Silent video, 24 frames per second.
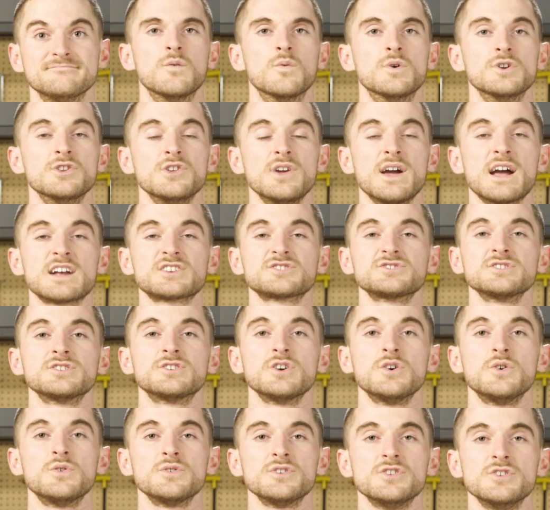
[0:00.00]
When you actually
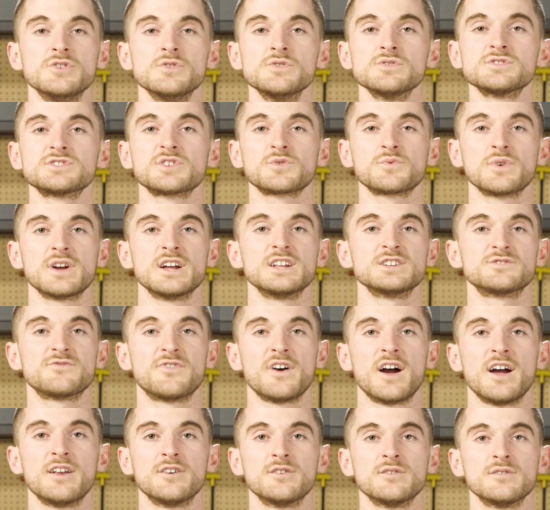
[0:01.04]
go to use the
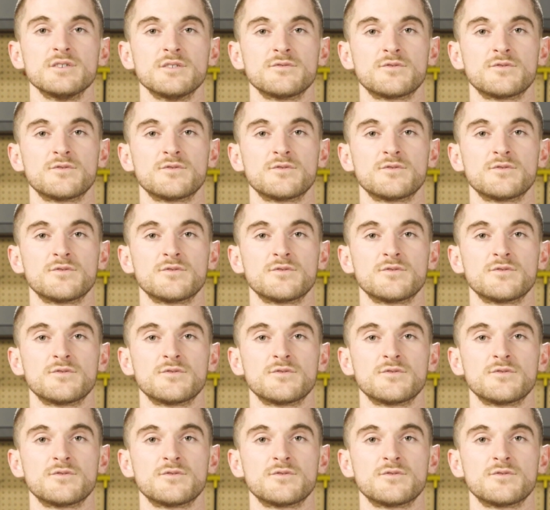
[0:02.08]
rangefinder,